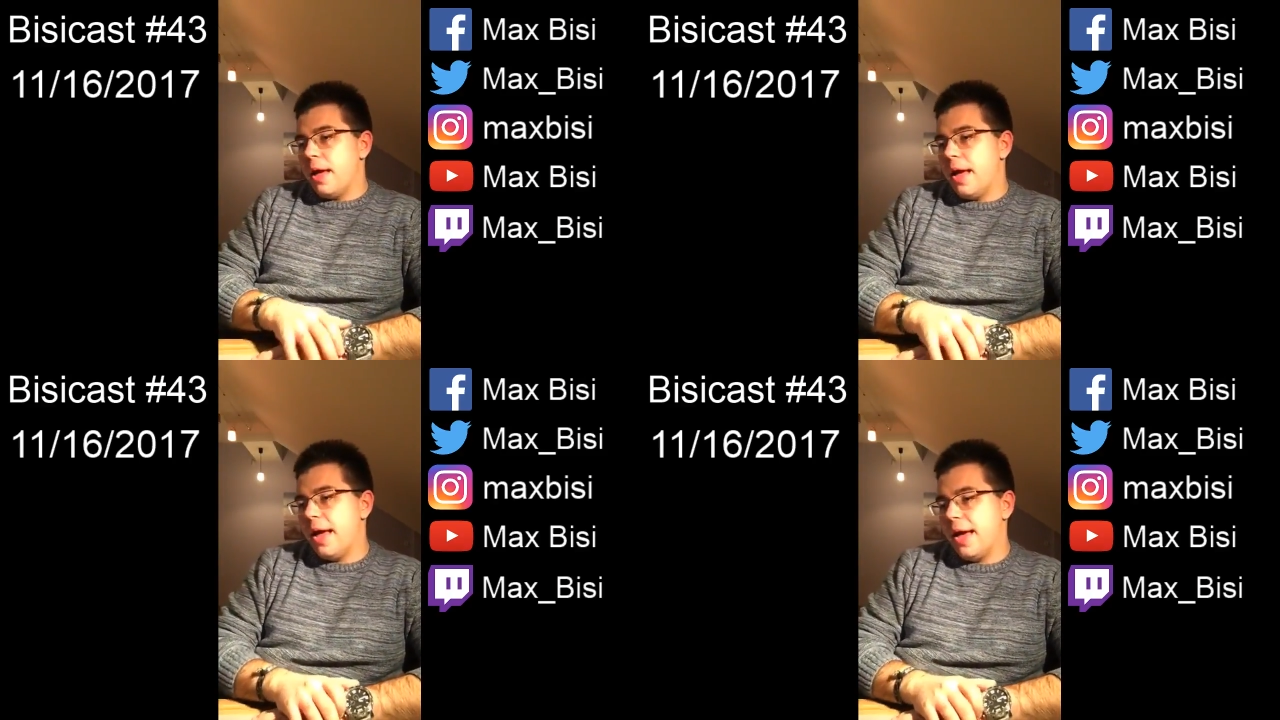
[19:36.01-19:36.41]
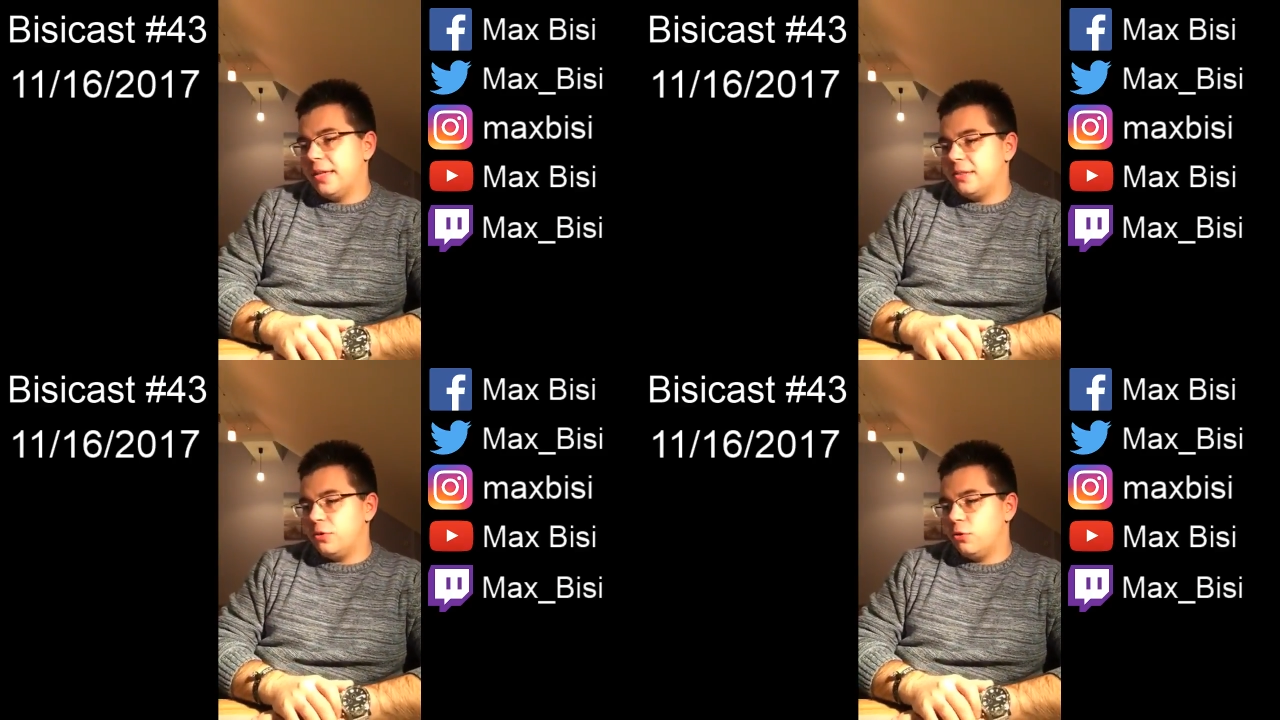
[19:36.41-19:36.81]

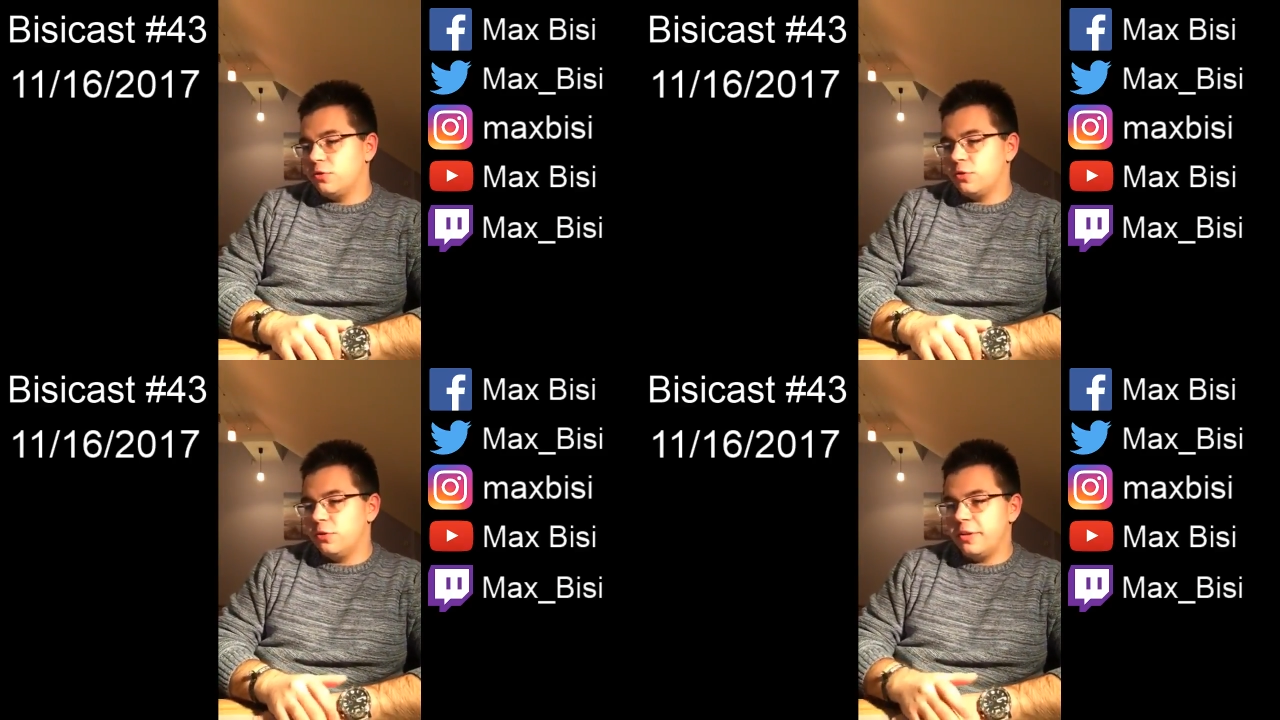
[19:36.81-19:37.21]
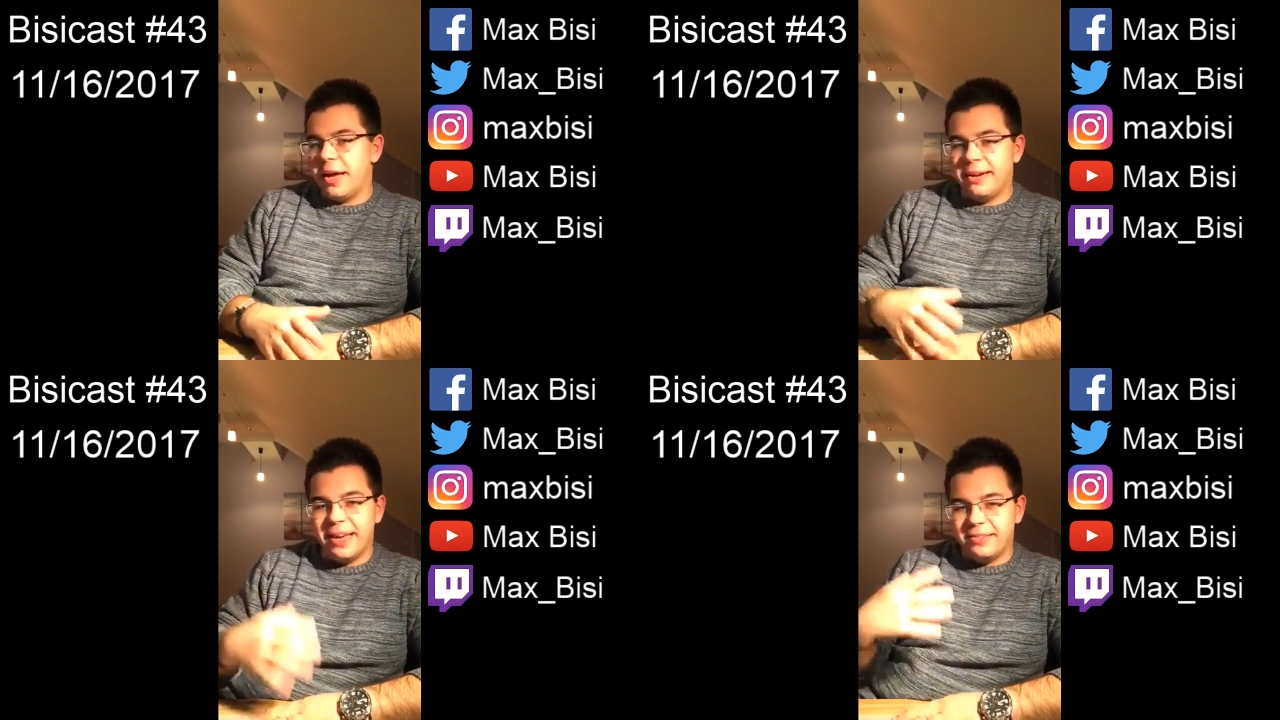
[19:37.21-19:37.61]
And also, I
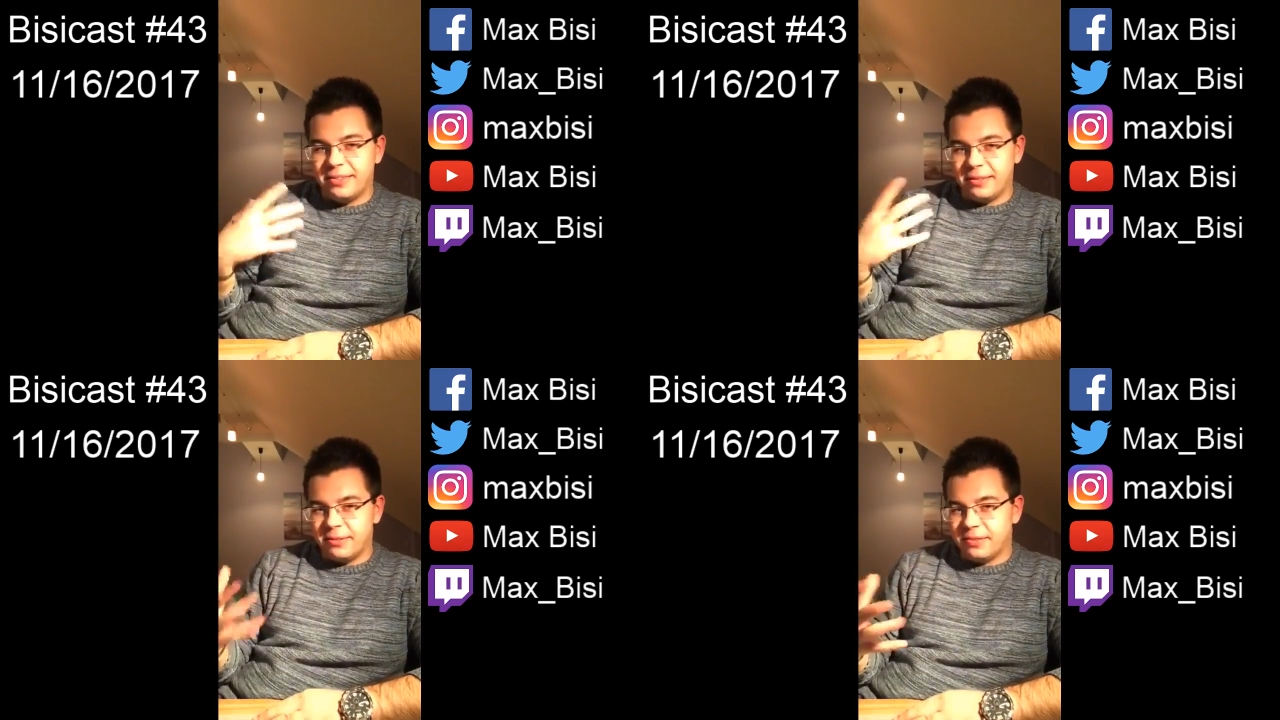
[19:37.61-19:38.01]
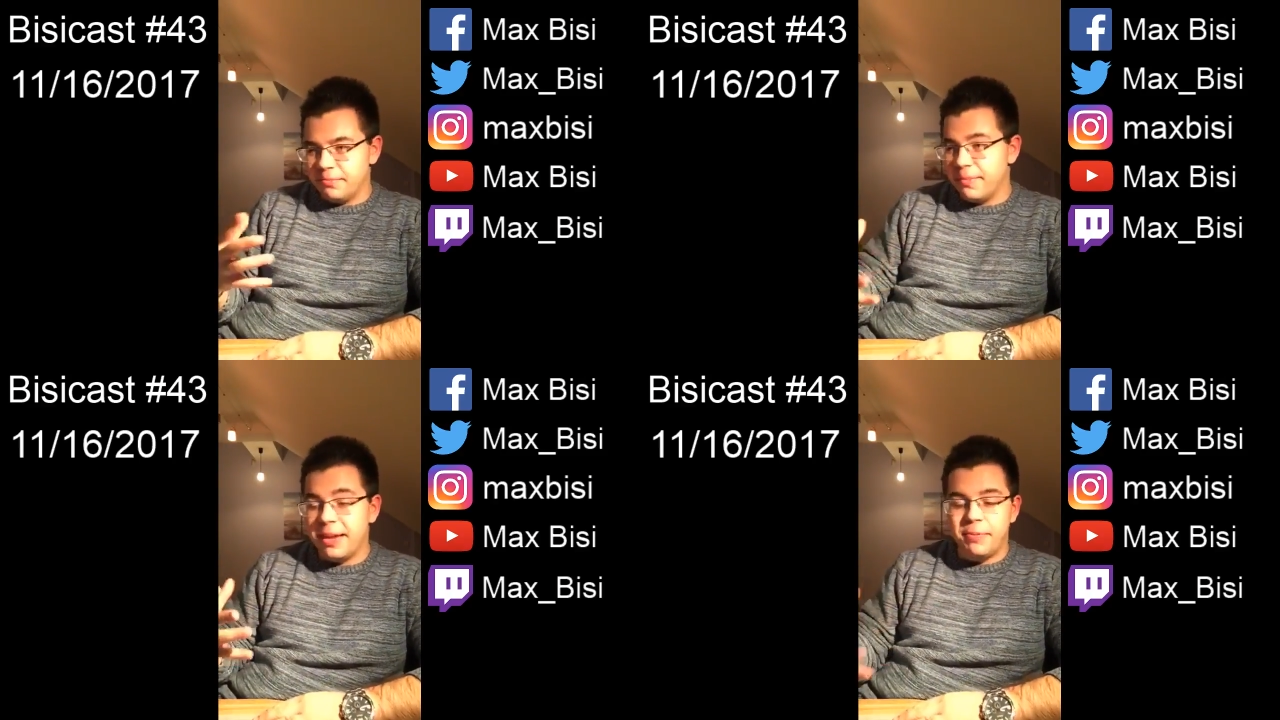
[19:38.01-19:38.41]
guess
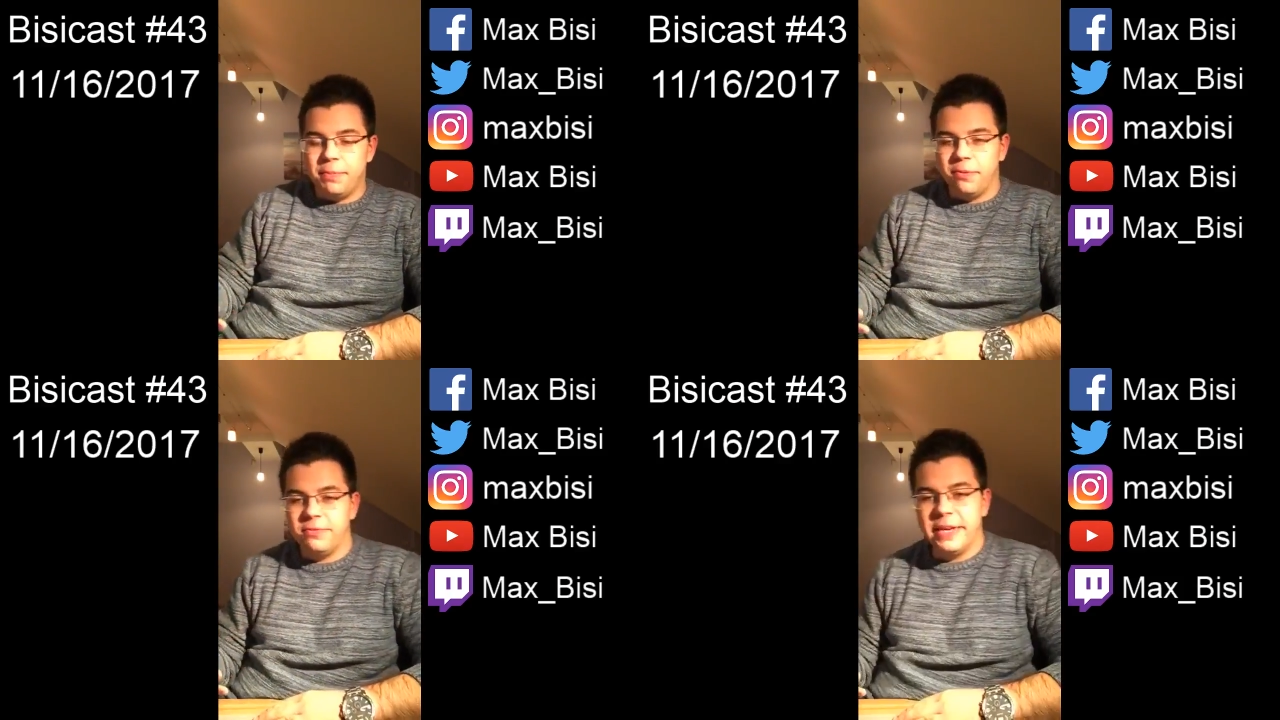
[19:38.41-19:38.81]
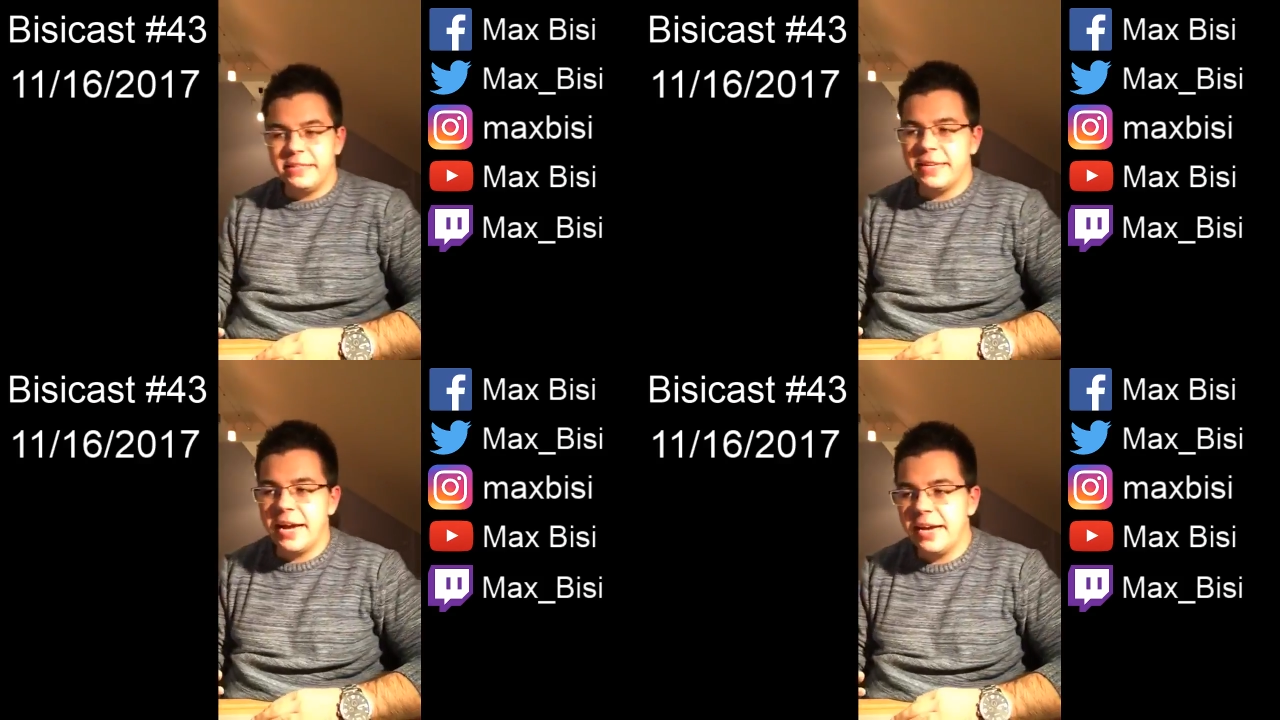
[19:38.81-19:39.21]
many people think
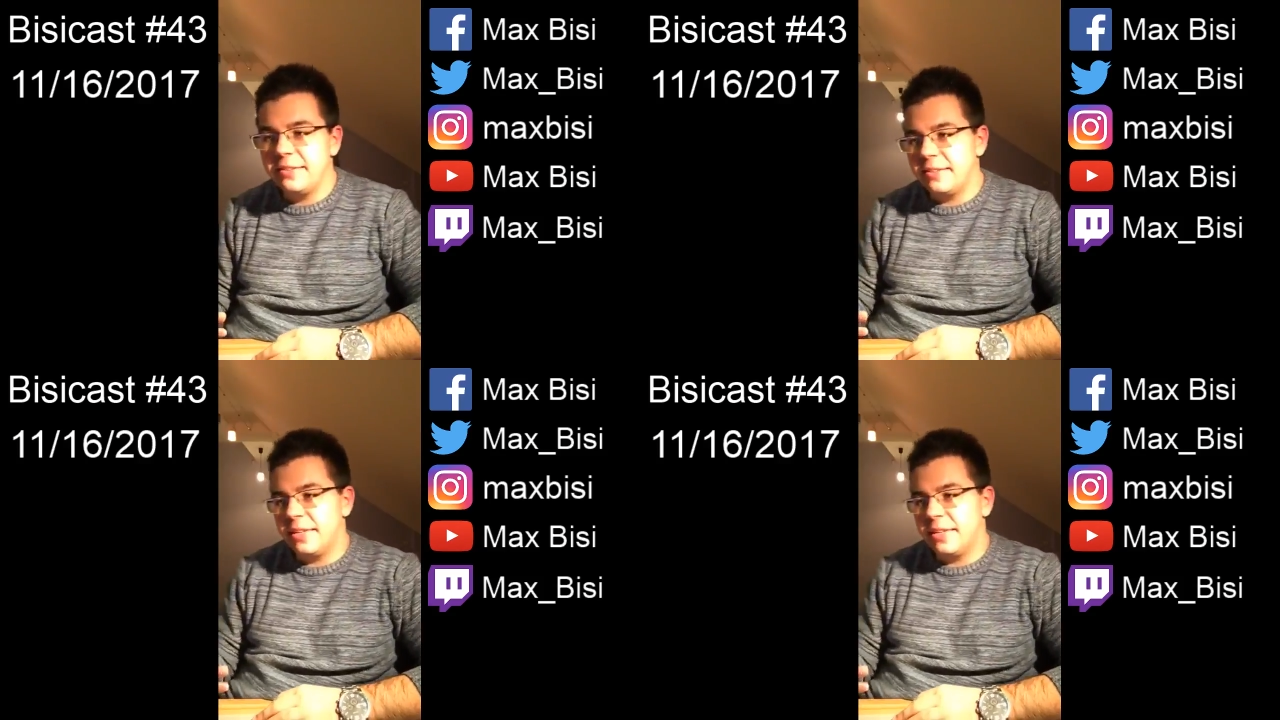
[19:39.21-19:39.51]
that